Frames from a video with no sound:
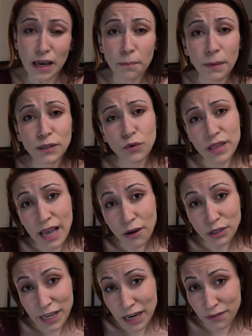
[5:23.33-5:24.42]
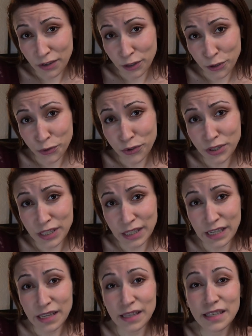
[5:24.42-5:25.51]
But without careful
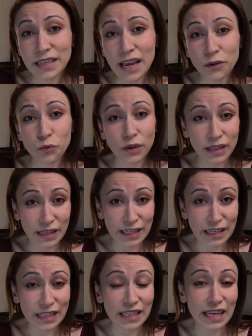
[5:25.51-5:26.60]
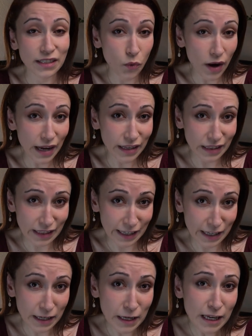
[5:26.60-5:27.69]
scrutiny, this can quickly, yet quietly,
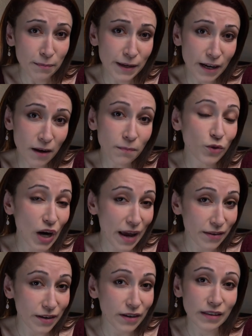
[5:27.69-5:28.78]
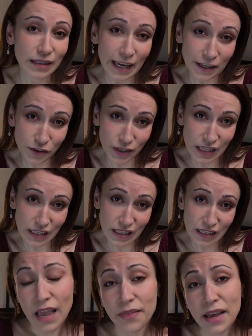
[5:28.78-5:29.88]
become rather dangerous.
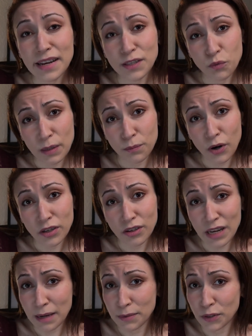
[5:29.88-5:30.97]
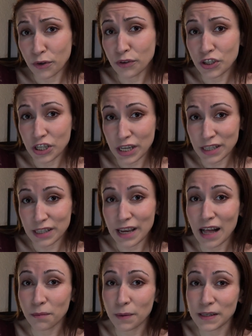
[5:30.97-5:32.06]
That is when prototypes don't just
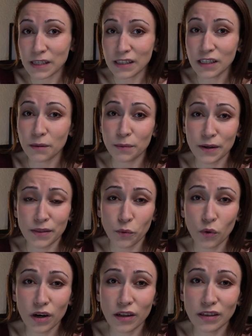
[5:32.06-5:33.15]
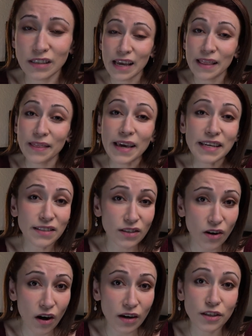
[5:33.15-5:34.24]
help us interpret the world, they
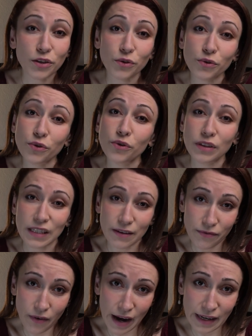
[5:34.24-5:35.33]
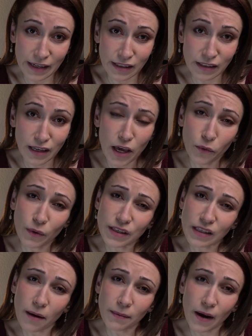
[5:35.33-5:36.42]
start to define it. We
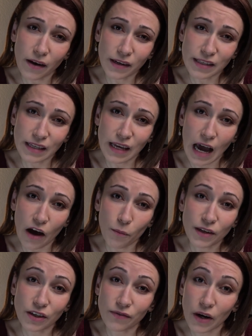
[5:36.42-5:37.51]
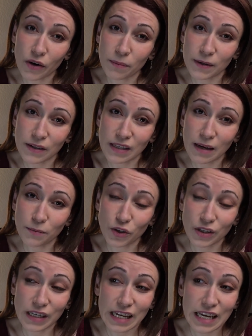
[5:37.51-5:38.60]
stop noticing how much of our
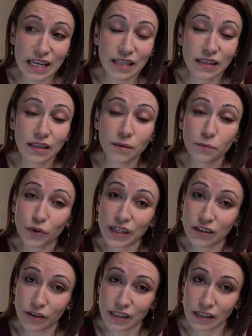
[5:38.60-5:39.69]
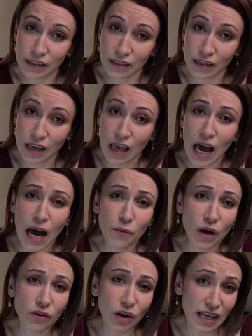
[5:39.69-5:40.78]
perception is pre written, how
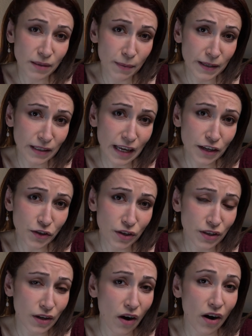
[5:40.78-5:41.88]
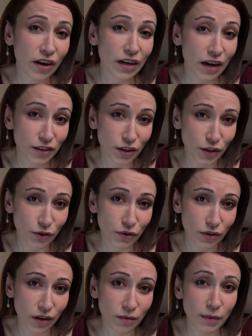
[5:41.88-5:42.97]
our expectations are not
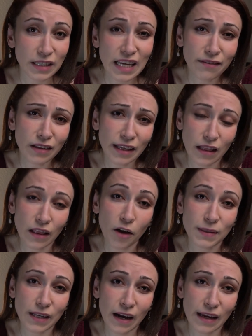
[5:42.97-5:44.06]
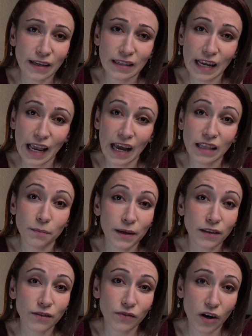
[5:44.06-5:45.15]
neutral but heavily lopsided and
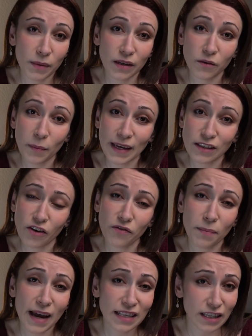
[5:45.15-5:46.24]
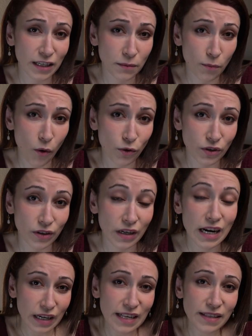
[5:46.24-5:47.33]
built from the remains of past exposure
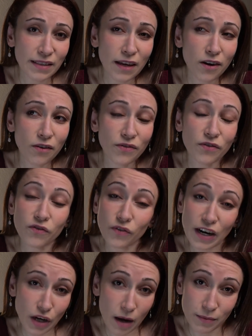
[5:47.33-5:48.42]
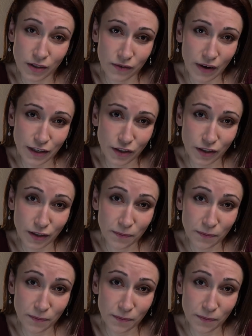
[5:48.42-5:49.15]
instead of fresh observation.